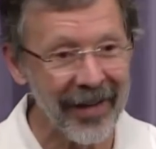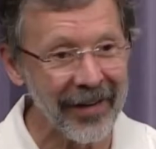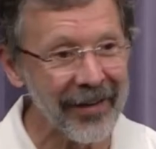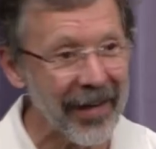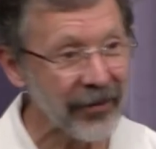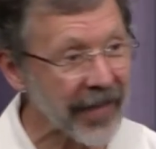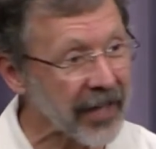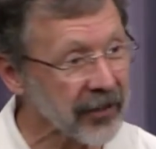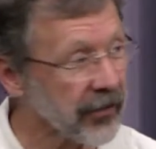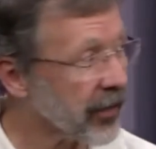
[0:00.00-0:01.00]
it was
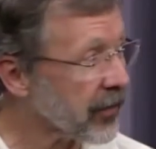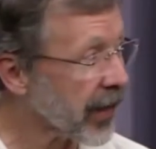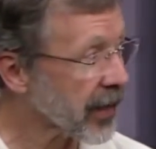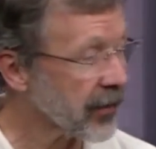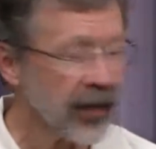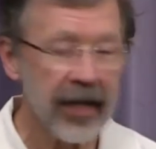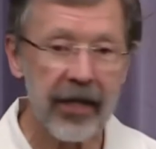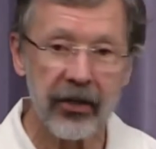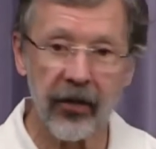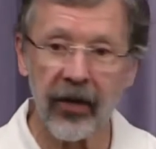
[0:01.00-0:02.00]
actually very effective.
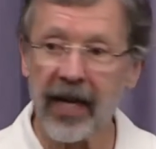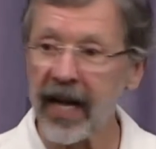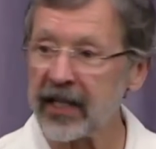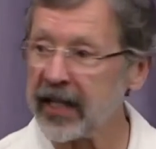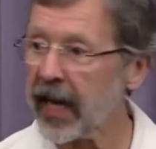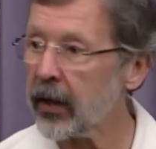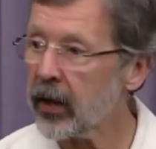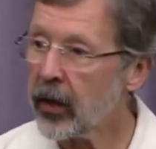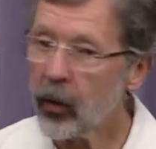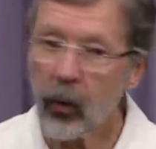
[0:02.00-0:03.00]
So the next day,
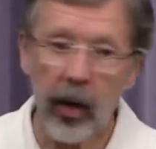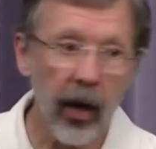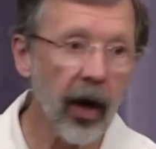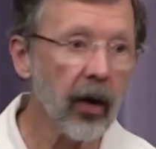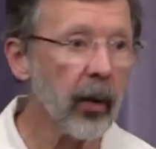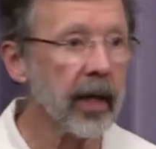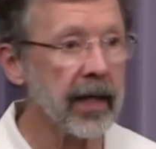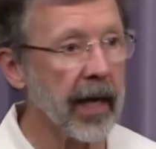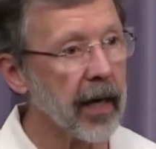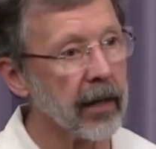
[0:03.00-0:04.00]
we all went
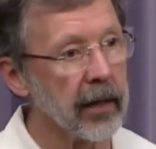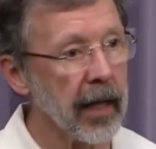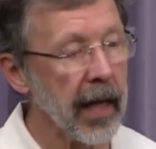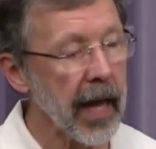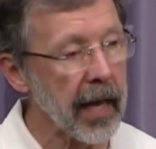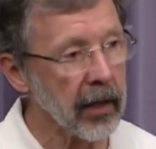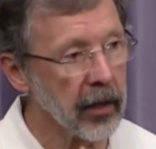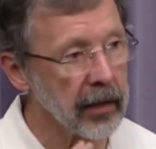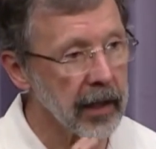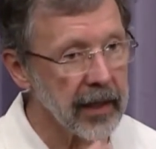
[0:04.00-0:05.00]
down and
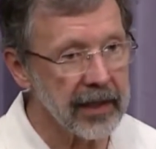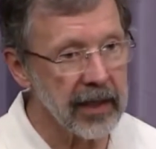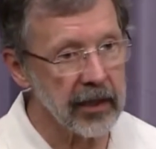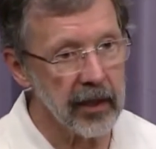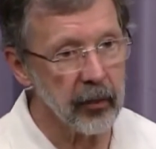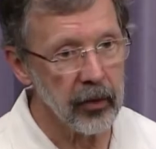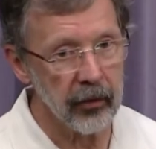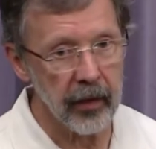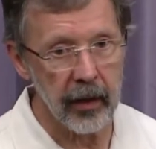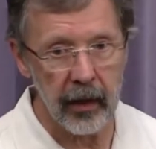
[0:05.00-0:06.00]
looked at a Disney
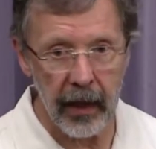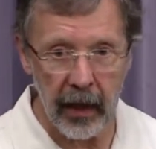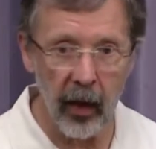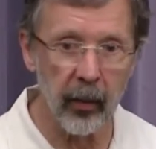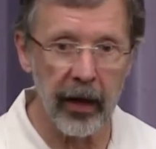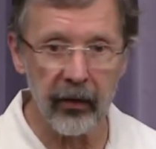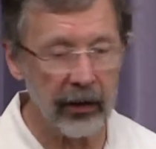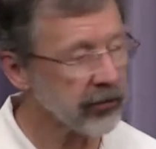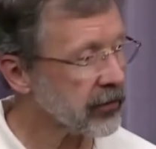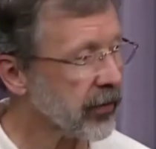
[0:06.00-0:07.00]
movie, and our brain
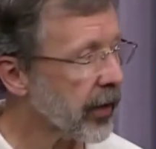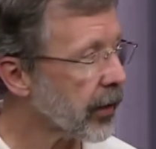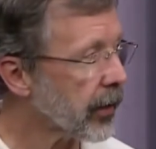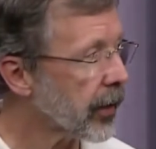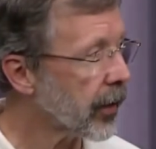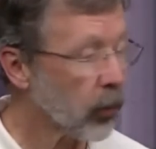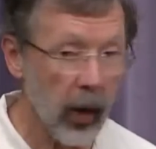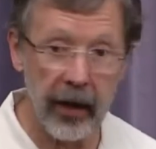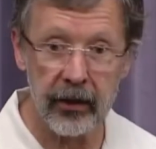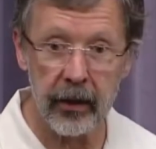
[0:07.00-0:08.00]
trust is there
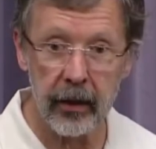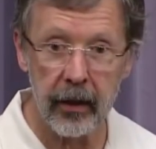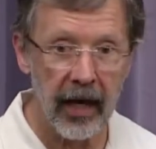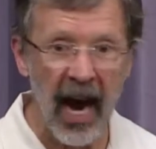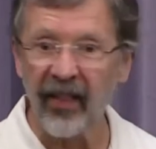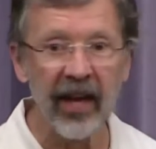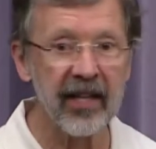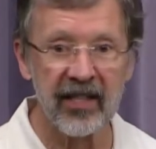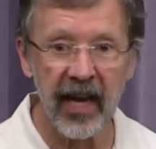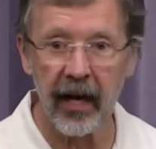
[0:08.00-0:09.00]
watching, and they
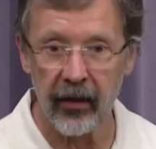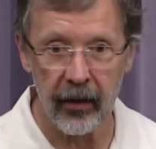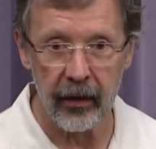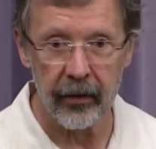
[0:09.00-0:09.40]
didn't say anything.